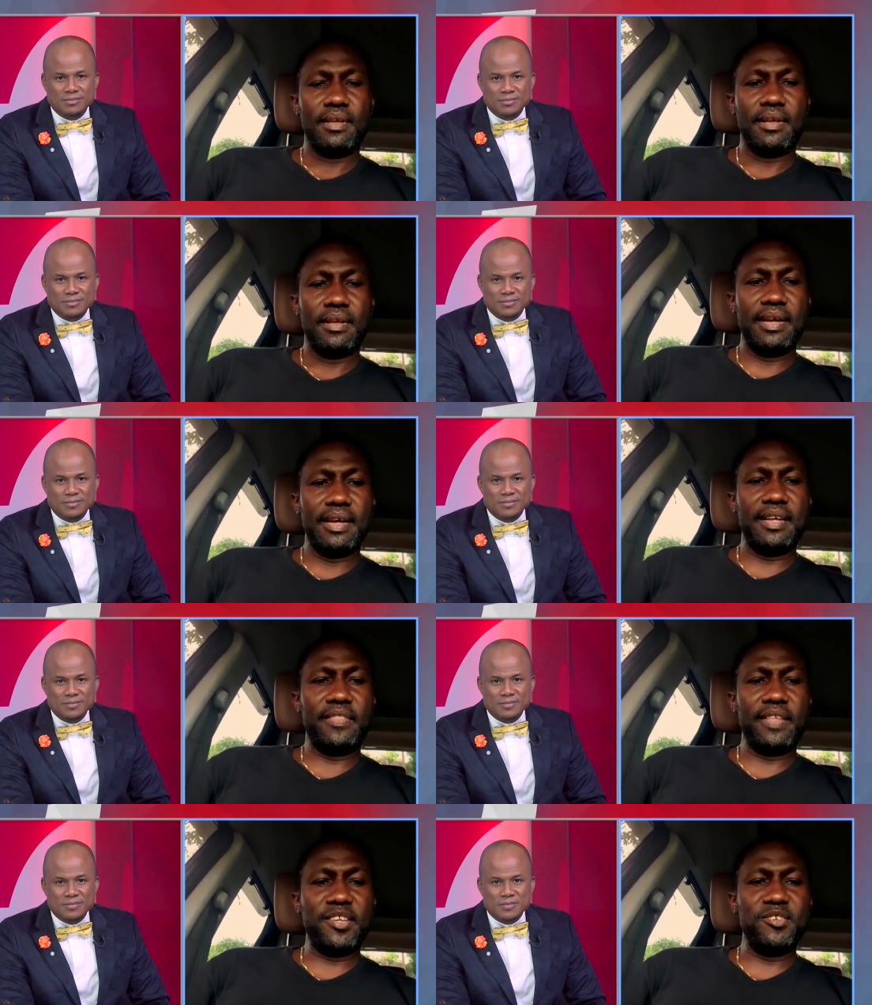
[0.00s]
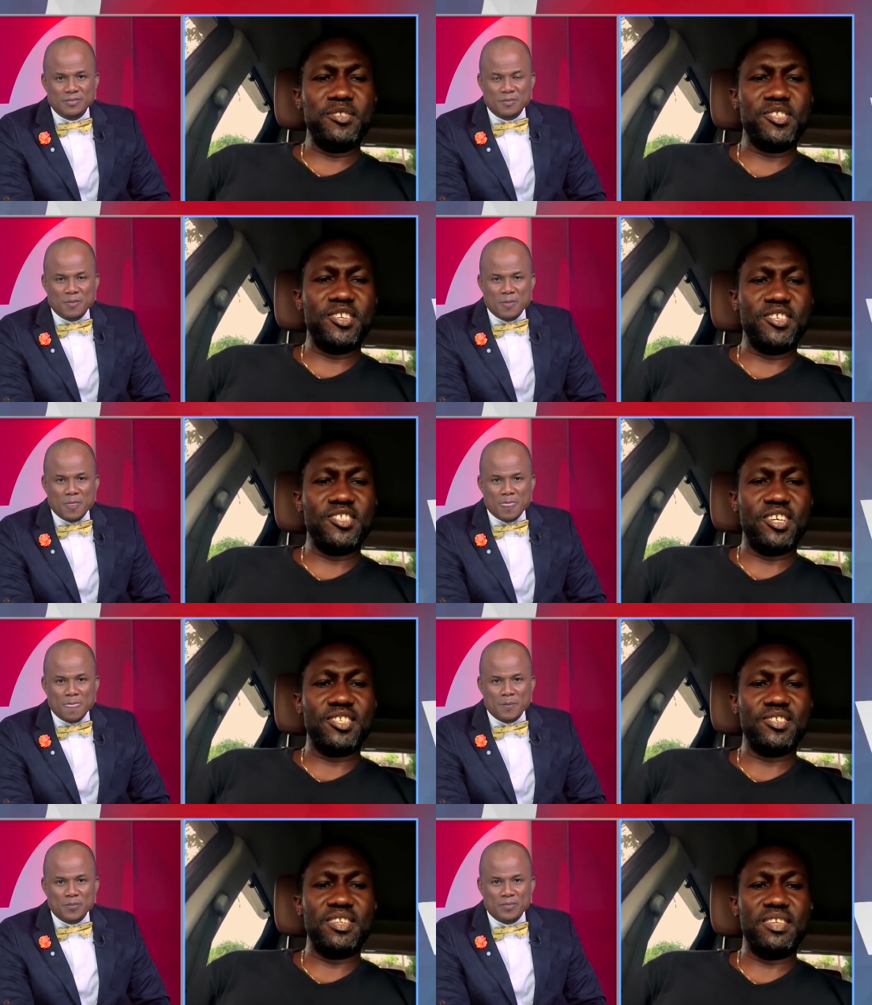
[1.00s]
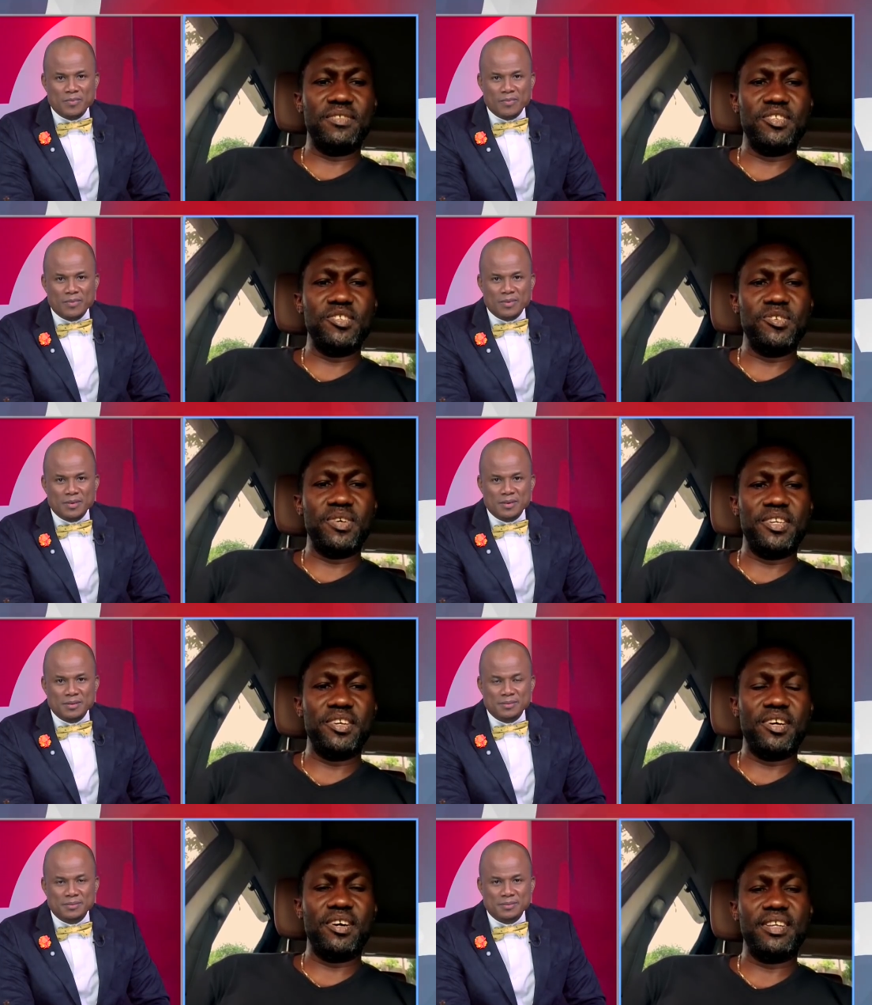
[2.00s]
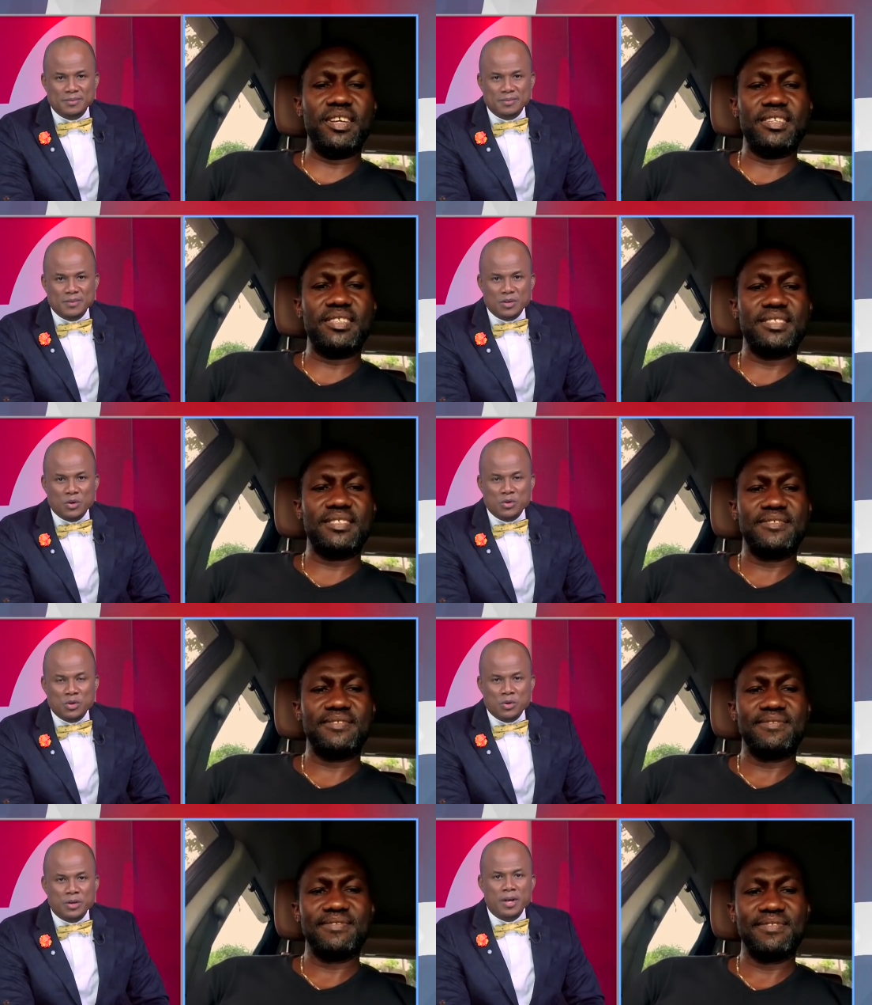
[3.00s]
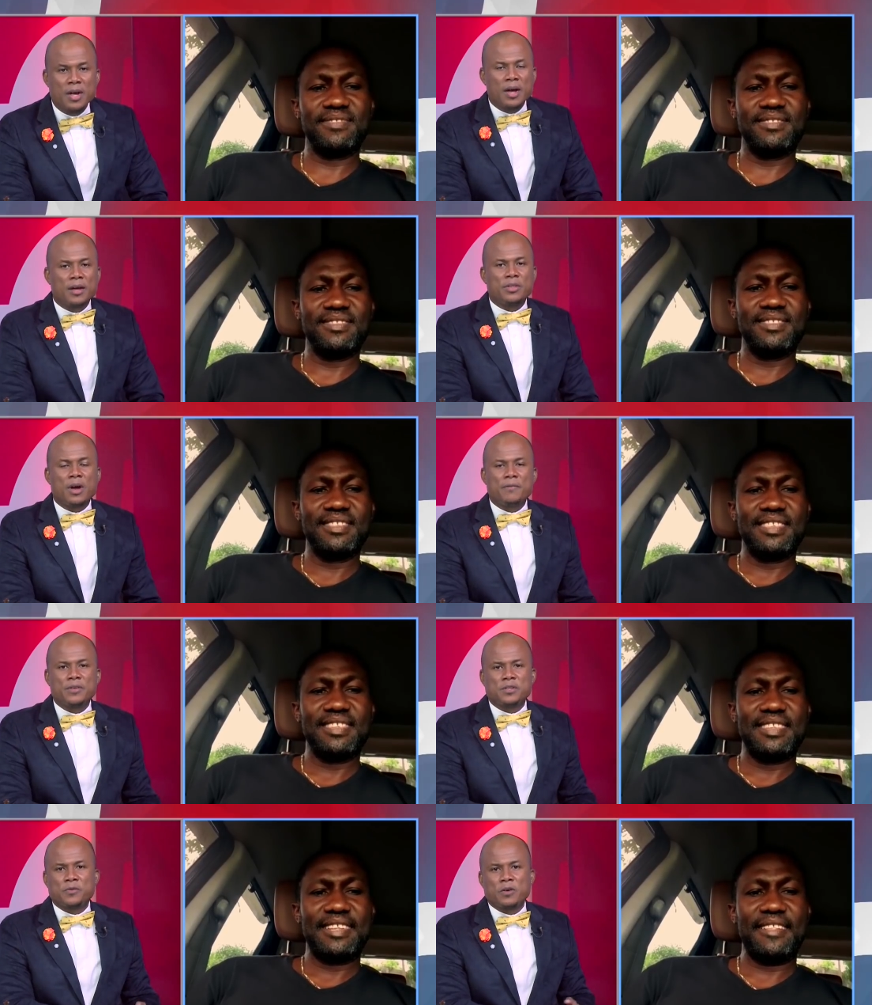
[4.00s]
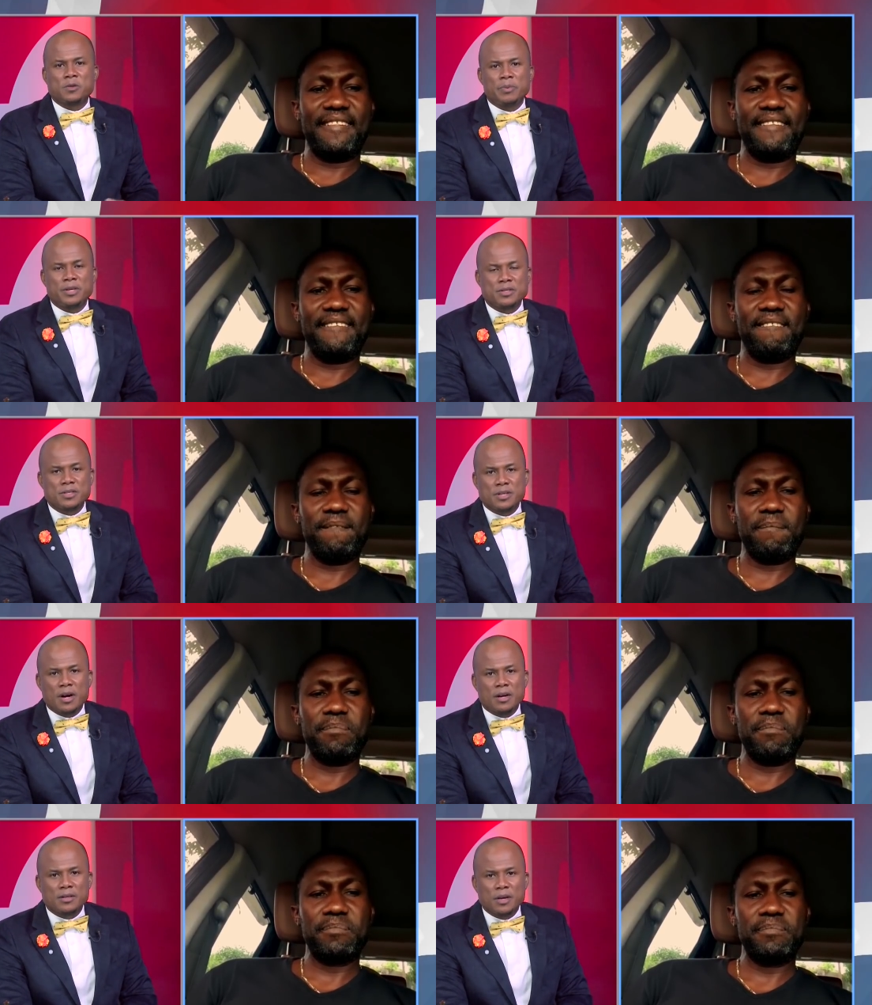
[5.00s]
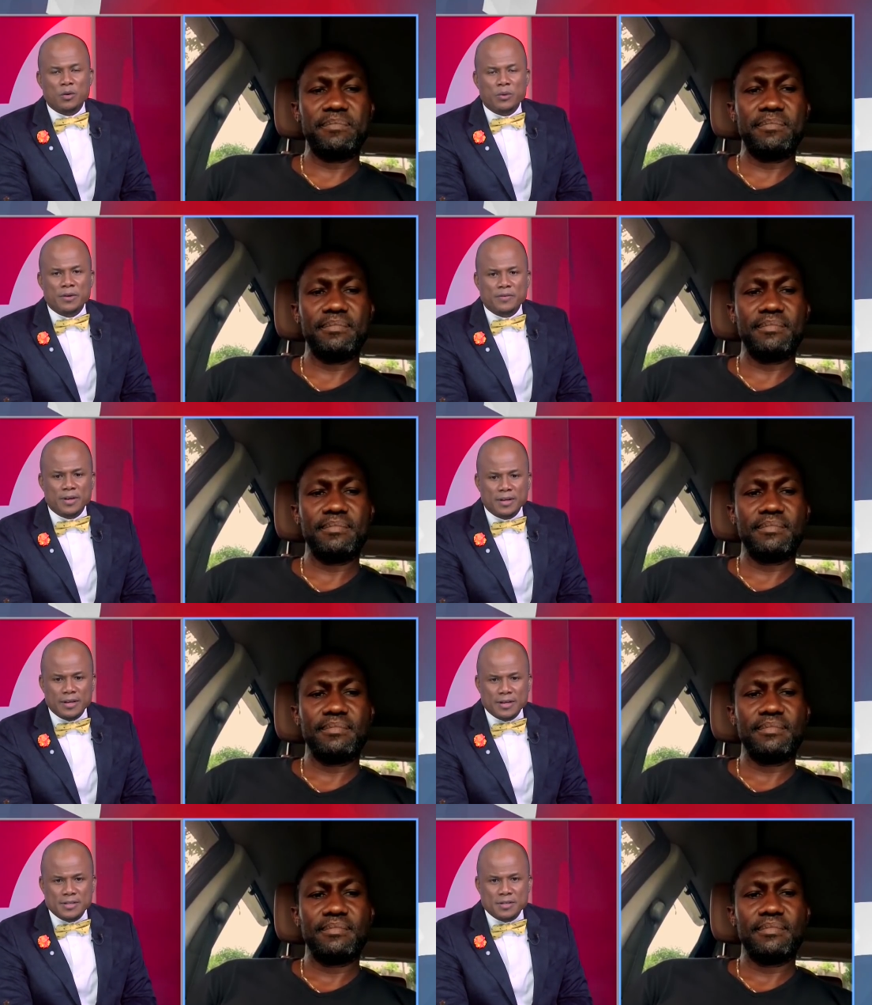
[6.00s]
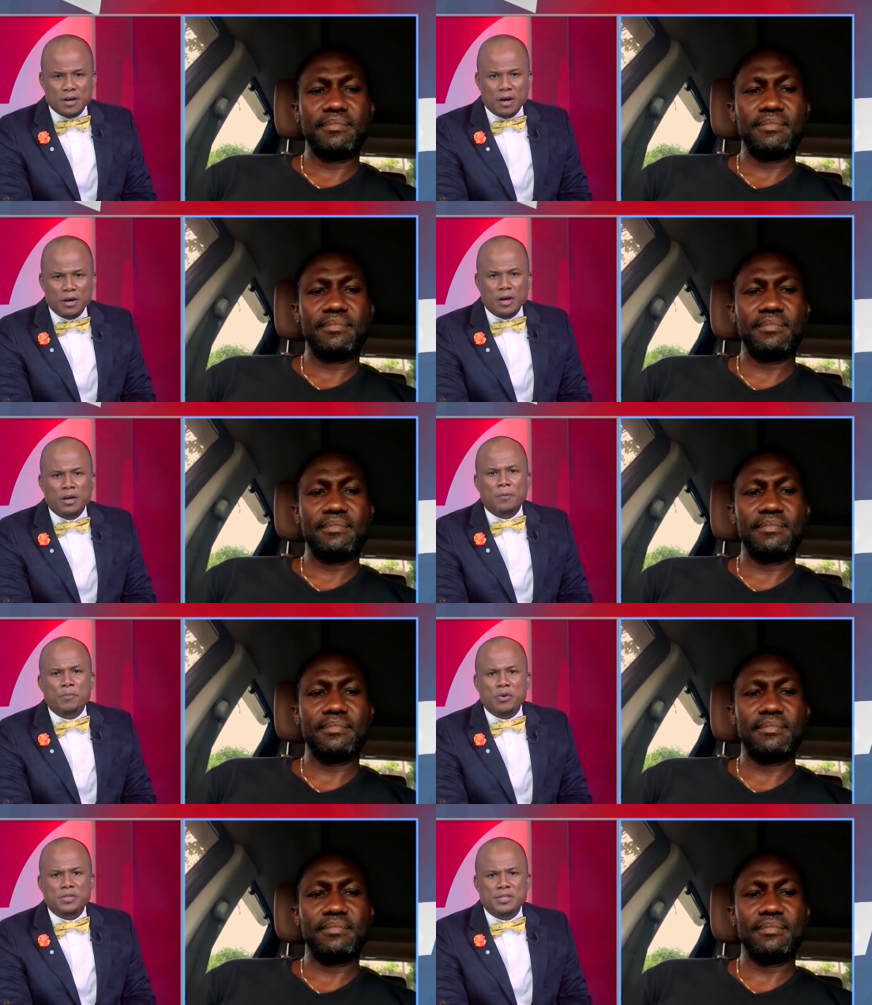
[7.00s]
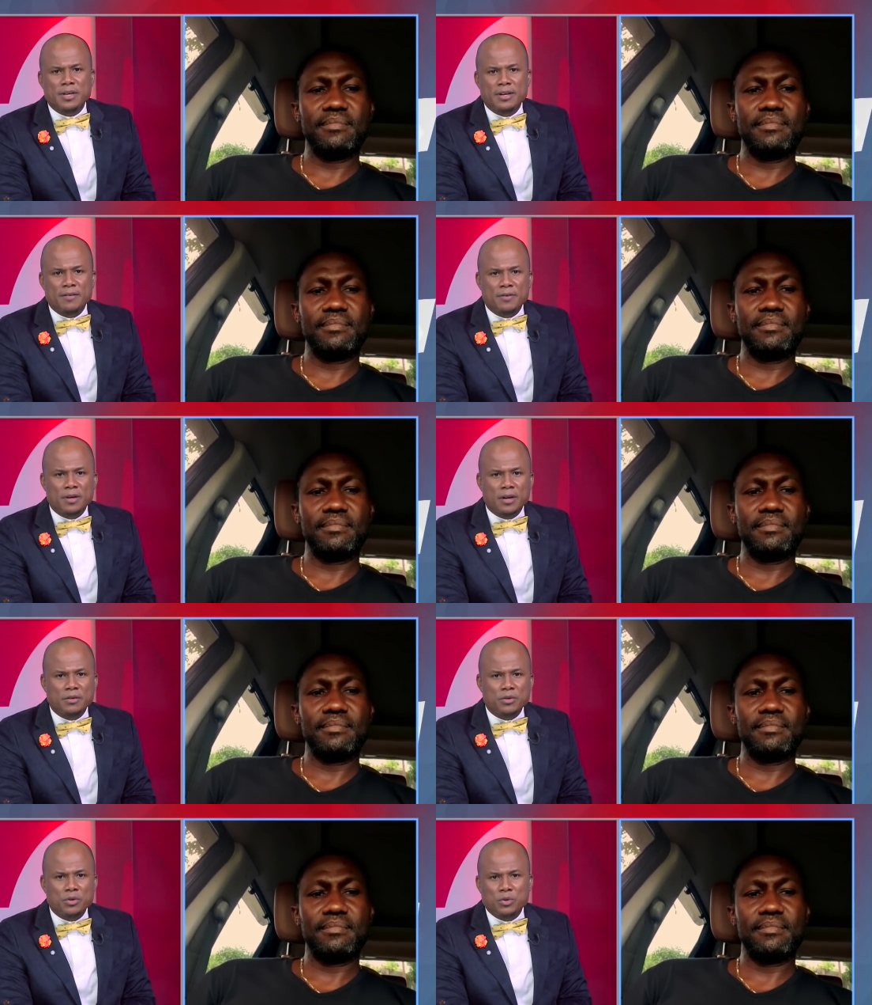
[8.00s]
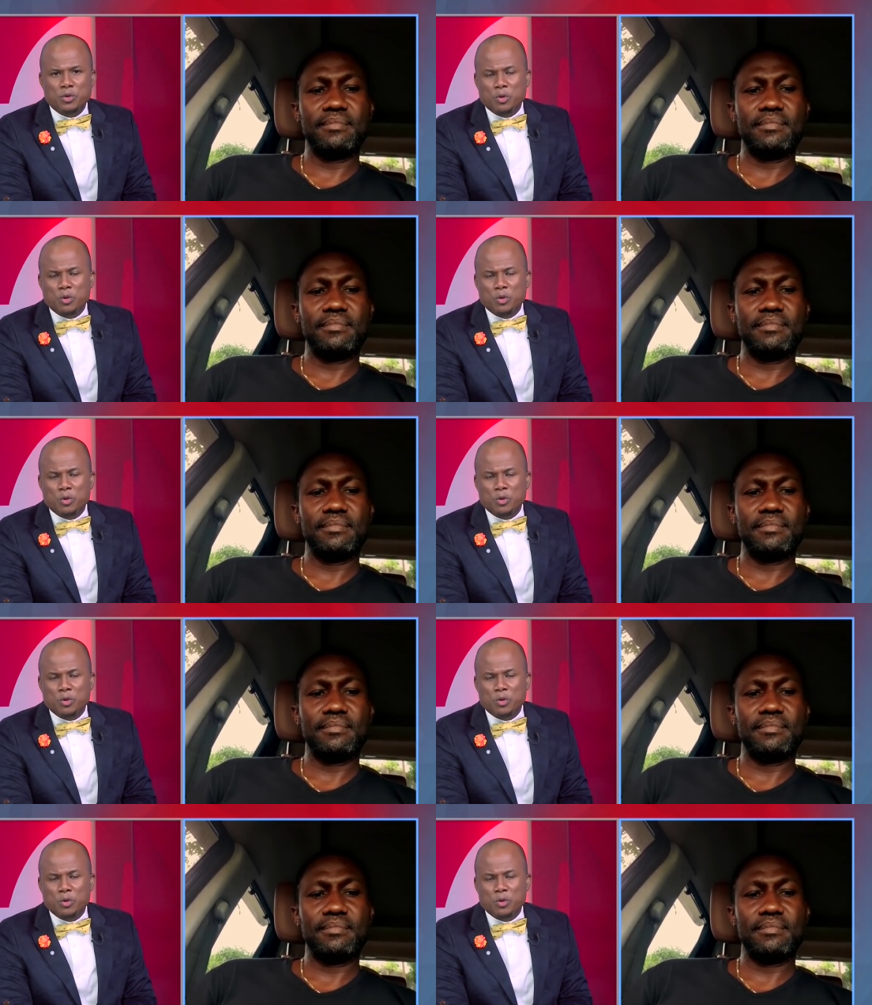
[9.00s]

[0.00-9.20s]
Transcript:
Speaker 1: Hi, thank you, Sir George. Good evening to you and your audience.
Speaker 2: Good, good, good. Uh, the obvious first place to start, uh, Wavell, is on, on a personal level. Uh, you, you